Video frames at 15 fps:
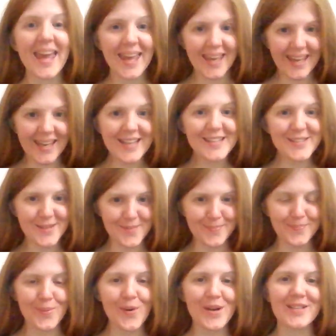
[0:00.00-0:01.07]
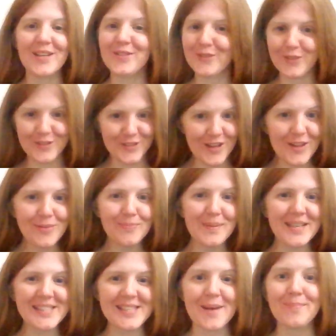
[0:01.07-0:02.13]
It's important to not
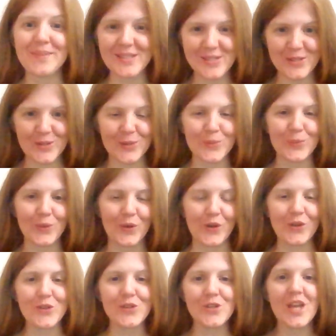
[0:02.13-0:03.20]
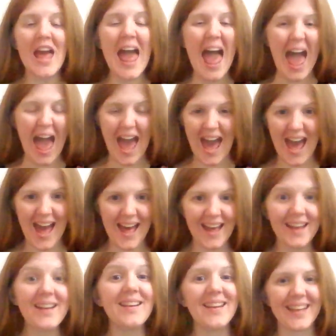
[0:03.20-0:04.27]
mix up these two words,
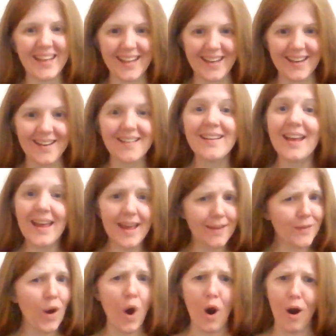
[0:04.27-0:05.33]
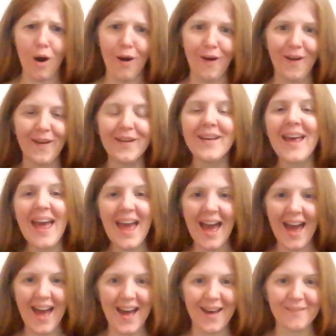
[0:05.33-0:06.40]
här, here, and har,
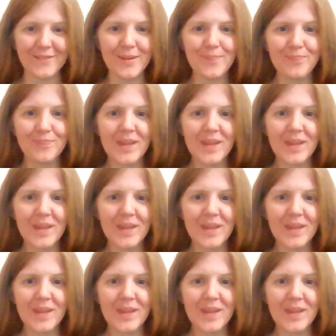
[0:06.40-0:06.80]
have.